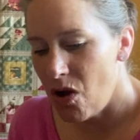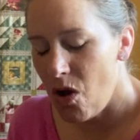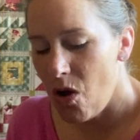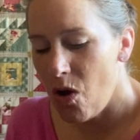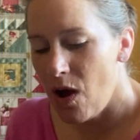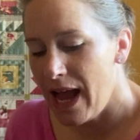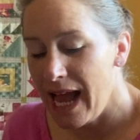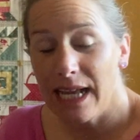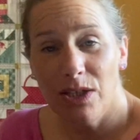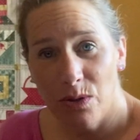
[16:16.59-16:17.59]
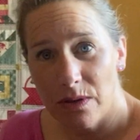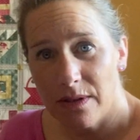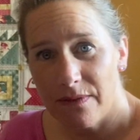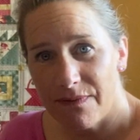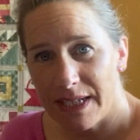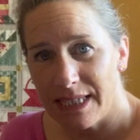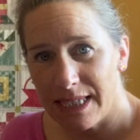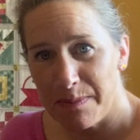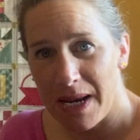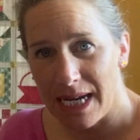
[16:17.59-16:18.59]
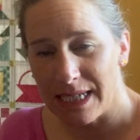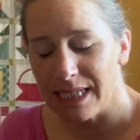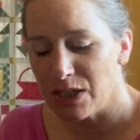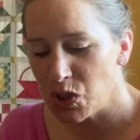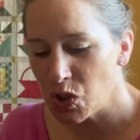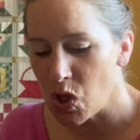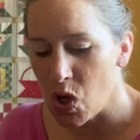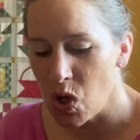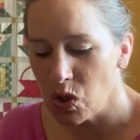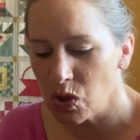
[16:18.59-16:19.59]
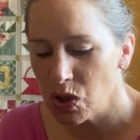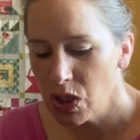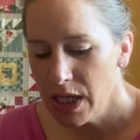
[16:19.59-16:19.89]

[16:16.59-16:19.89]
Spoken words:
our annual fancy bracket start.